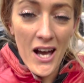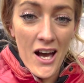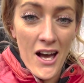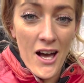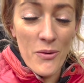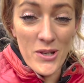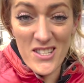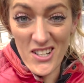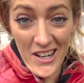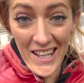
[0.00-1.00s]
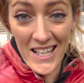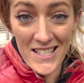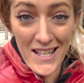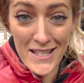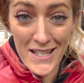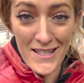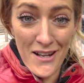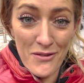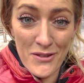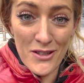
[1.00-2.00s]
Uh, we'll start getting into that
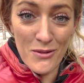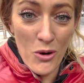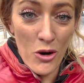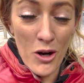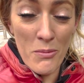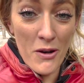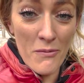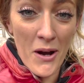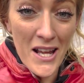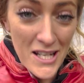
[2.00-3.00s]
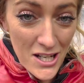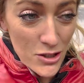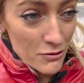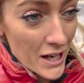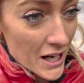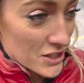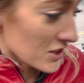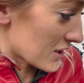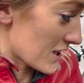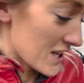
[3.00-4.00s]
details tomorrow, but my initial
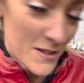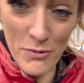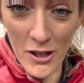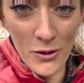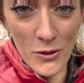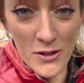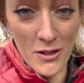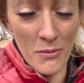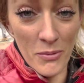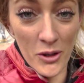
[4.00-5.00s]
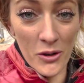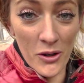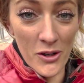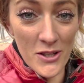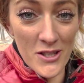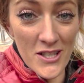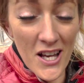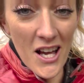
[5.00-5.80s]
reaction is pretty awesome, because